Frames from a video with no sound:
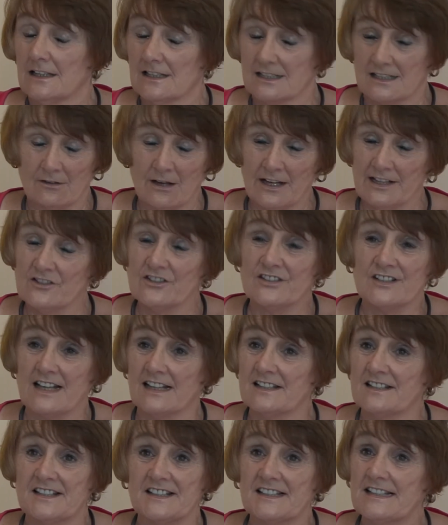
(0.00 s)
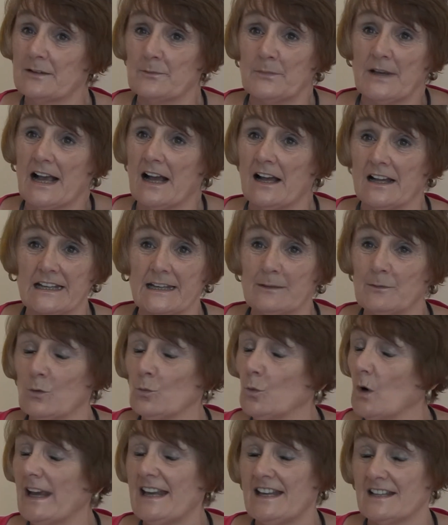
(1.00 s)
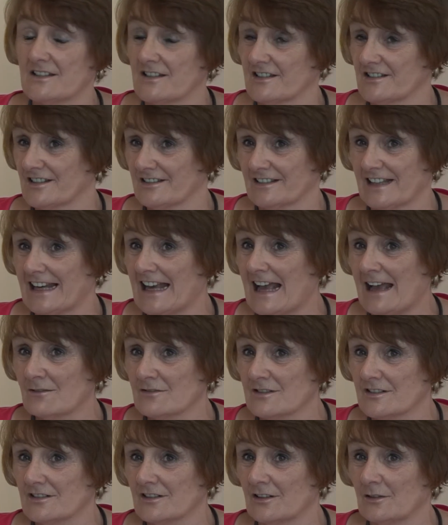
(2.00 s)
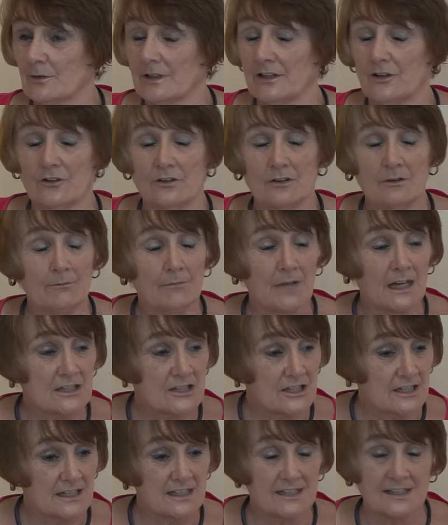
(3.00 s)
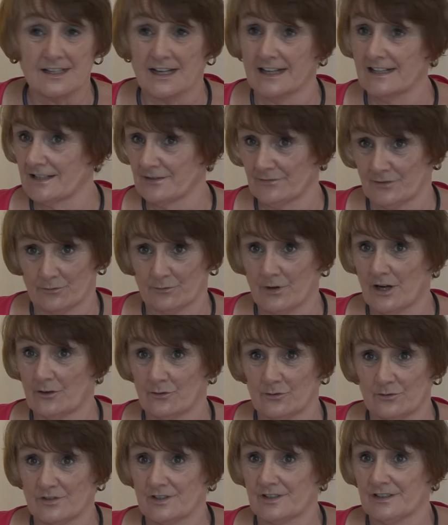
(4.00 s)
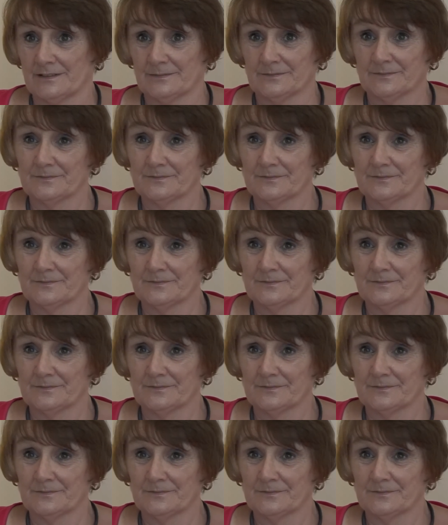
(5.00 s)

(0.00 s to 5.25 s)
So I just had to sit behind him and wait until the cows had gone. Well, you can imagine the state of the roads.